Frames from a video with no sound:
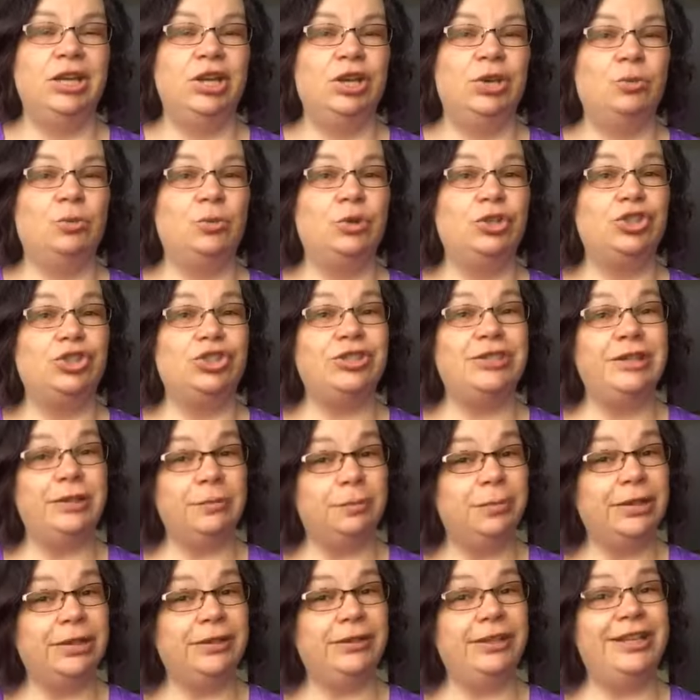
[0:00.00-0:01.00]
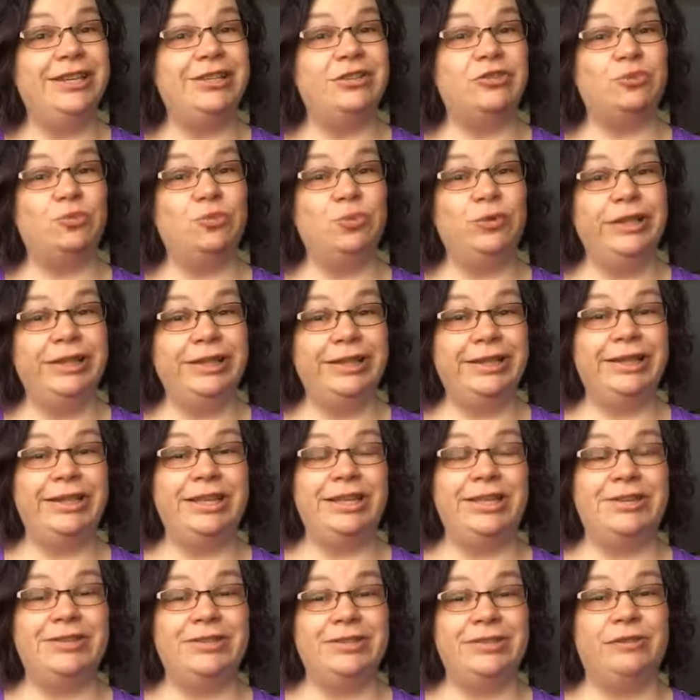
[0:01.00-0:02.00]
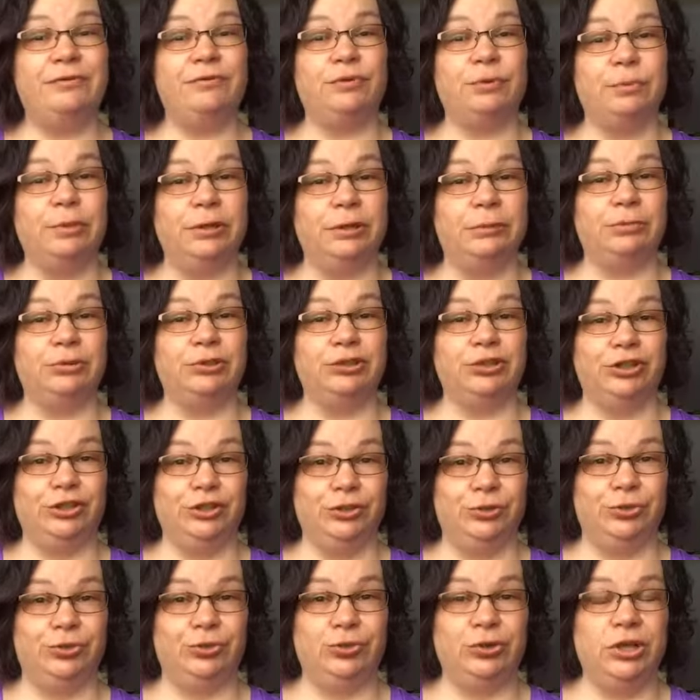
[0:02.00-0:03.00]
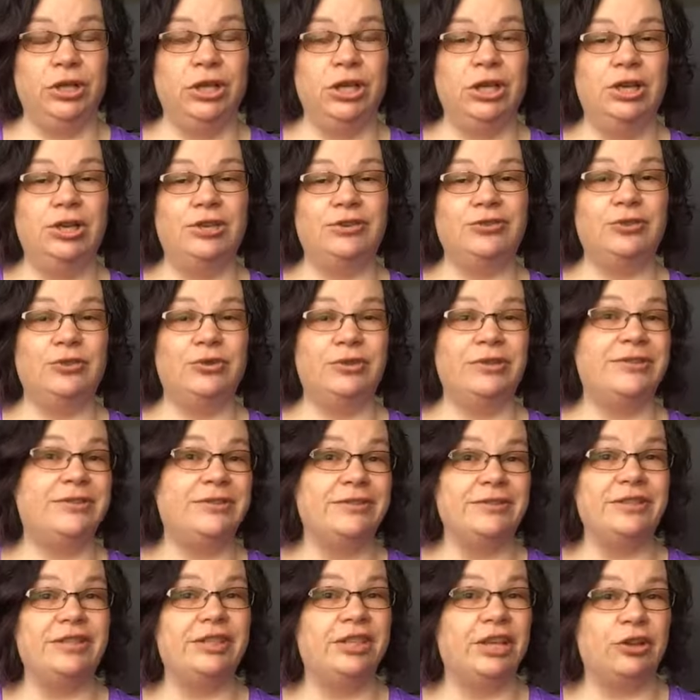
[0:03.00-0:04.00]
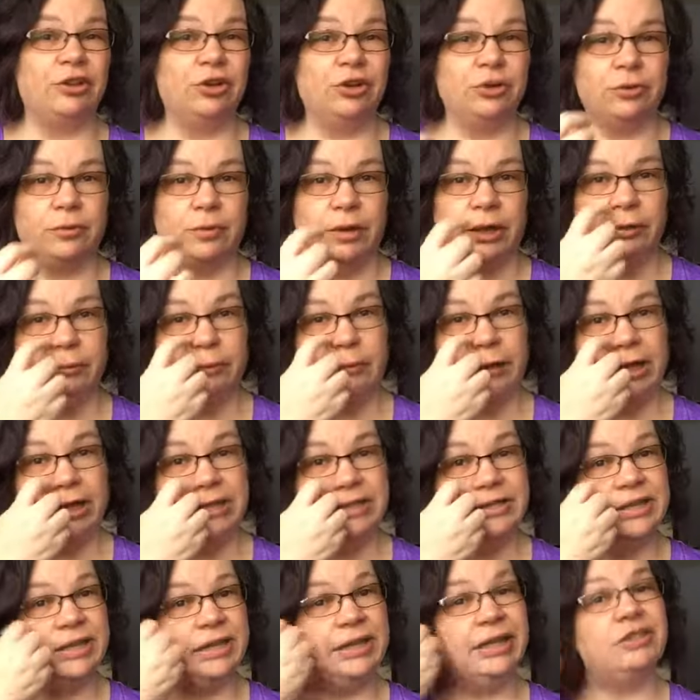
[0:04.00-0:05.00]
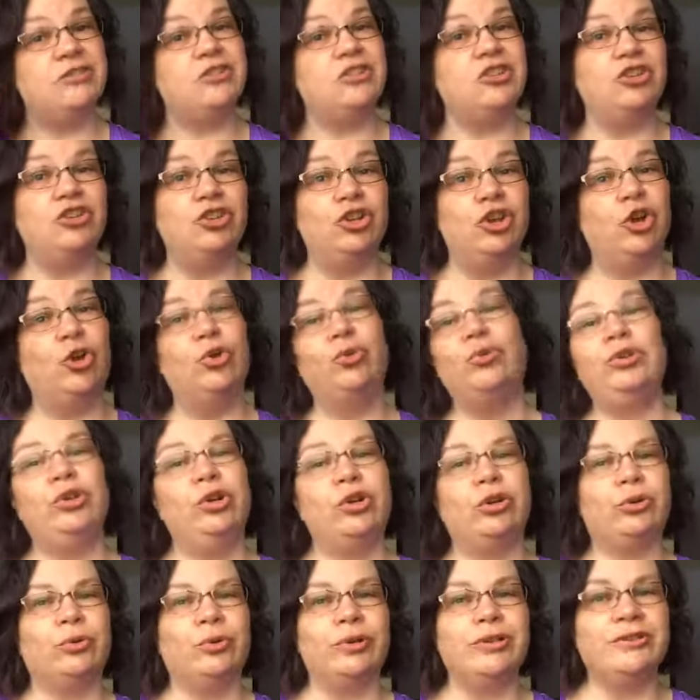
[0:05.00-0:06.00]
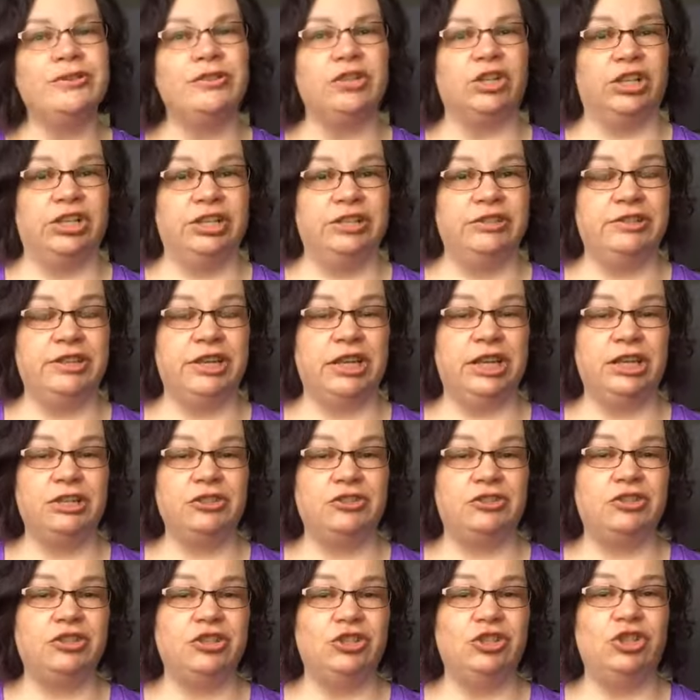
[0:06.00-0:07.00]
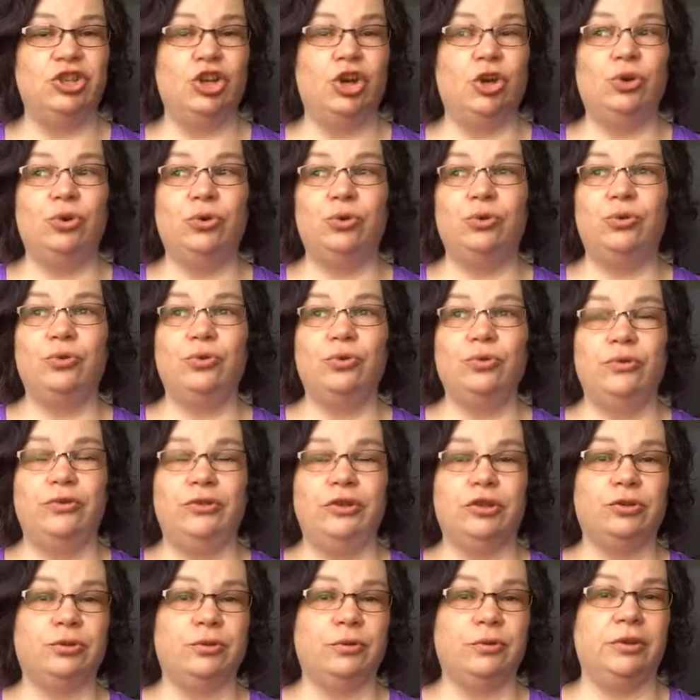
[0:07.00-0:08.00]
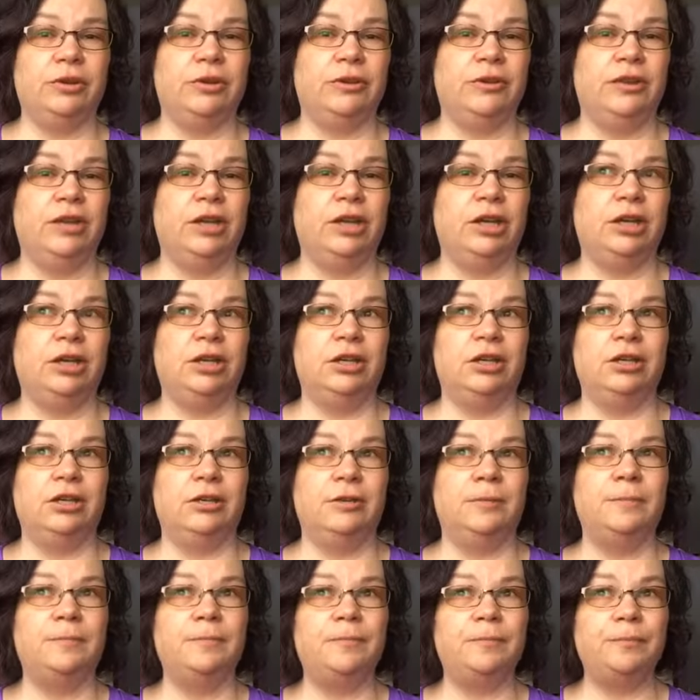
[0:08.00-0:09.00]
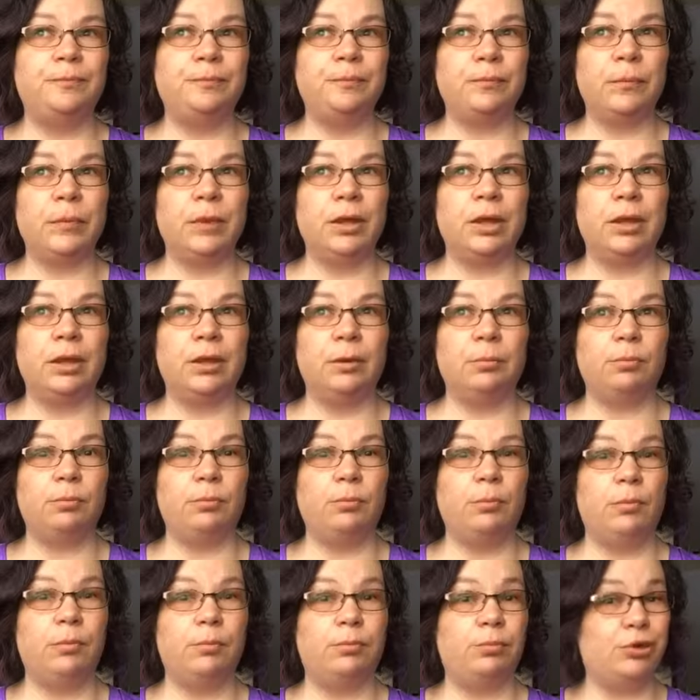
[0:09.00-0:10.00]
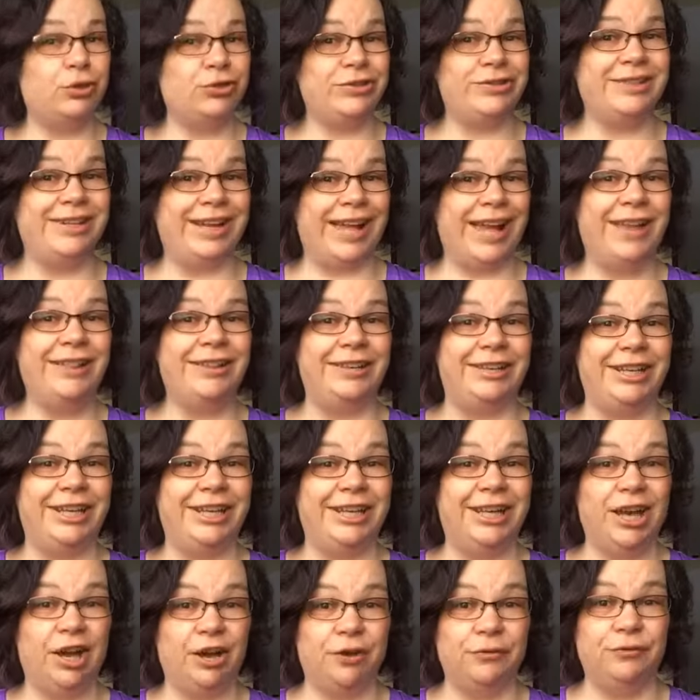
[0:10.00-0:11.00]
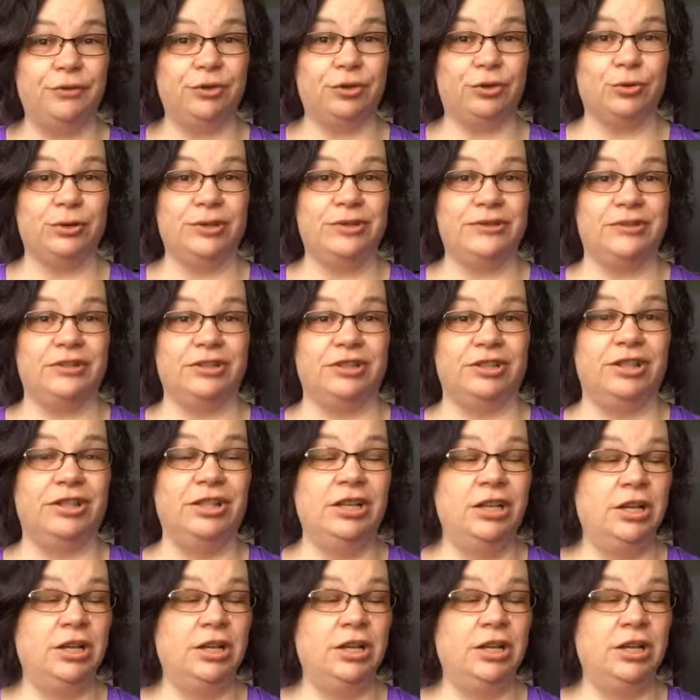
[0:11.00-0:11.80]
which typically is really easy for people to do. So this is another great way to get to know your crystal and to get to know the personality of the crystal.